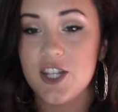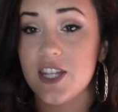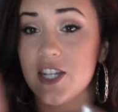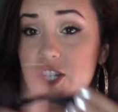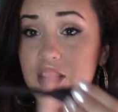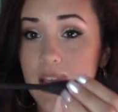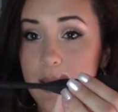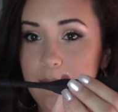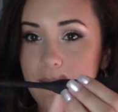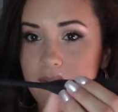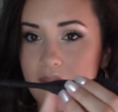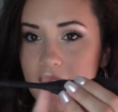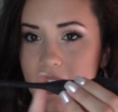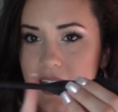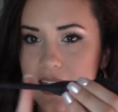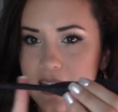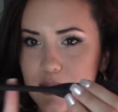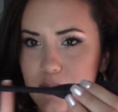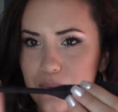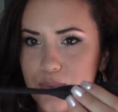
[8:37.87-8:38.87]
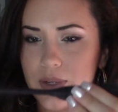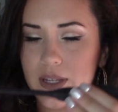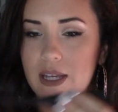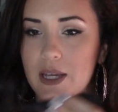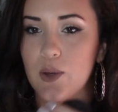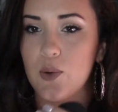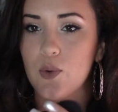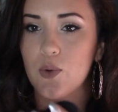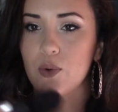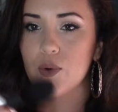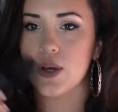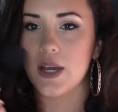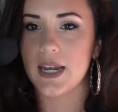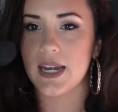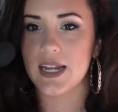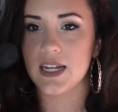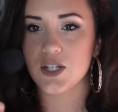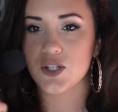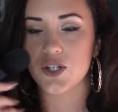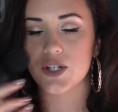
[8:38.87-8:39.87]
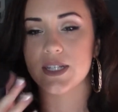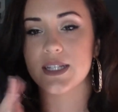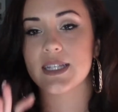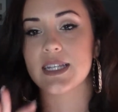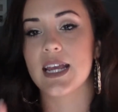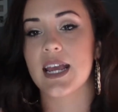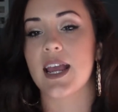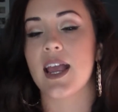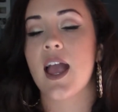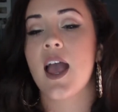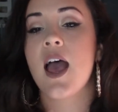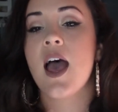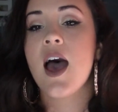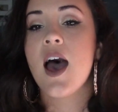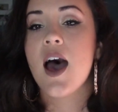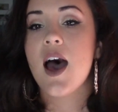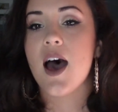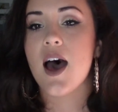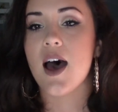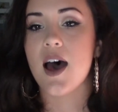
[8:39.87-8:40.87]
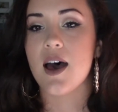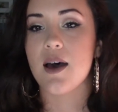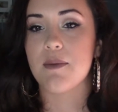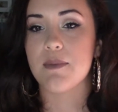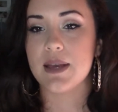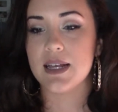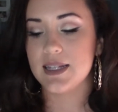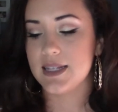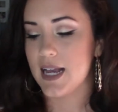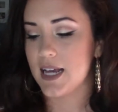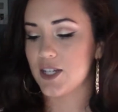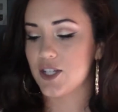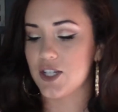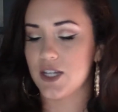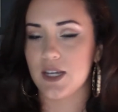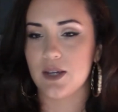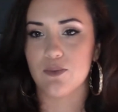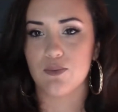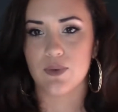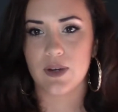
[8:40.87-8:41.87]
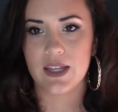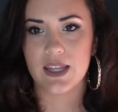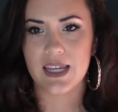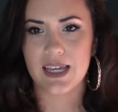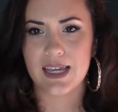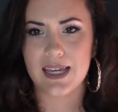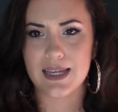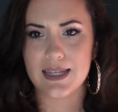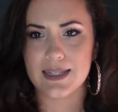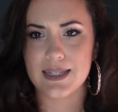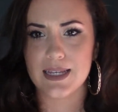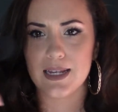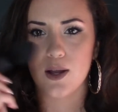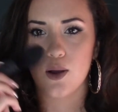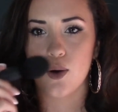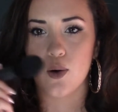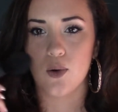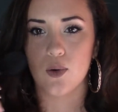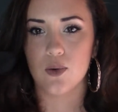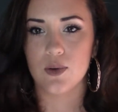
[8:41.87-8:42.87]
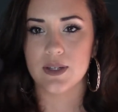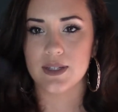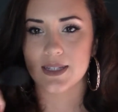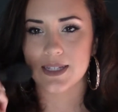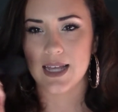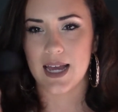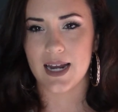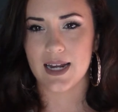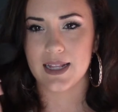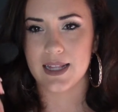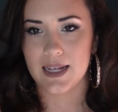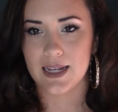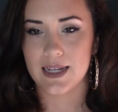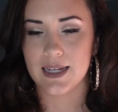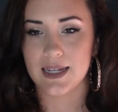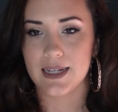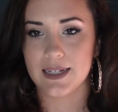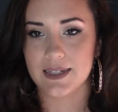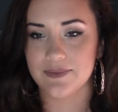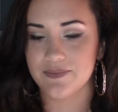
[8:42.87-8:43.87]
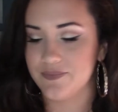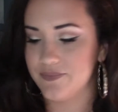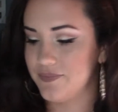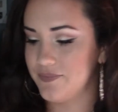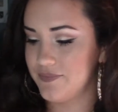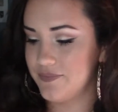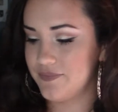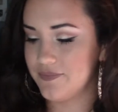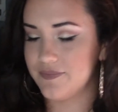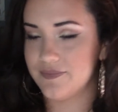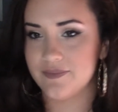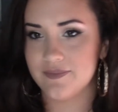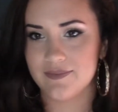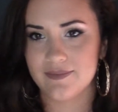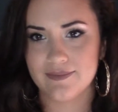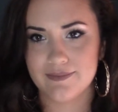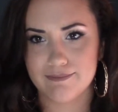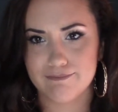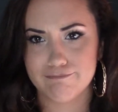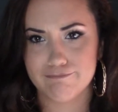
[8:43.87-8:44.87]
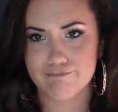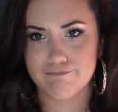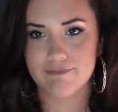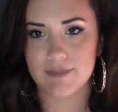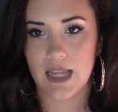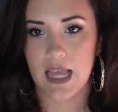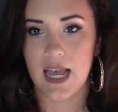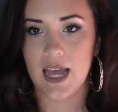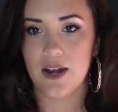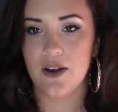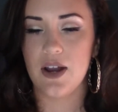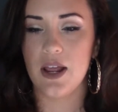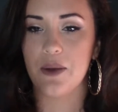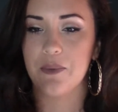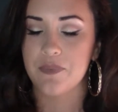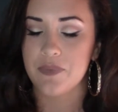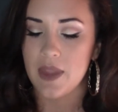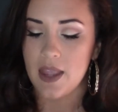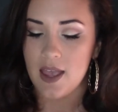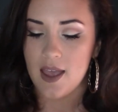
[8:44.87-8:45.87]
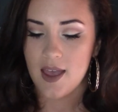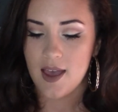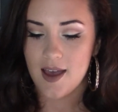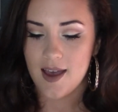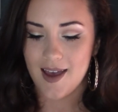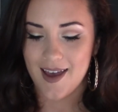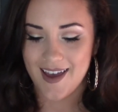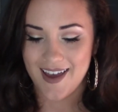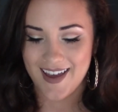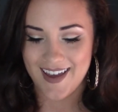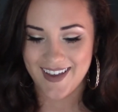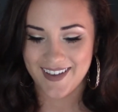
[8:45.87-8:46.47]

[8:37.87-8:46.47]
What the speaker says: The shape of it is really cool and interesting. It's actually really easy to hold. It's kind of like a, I don't know.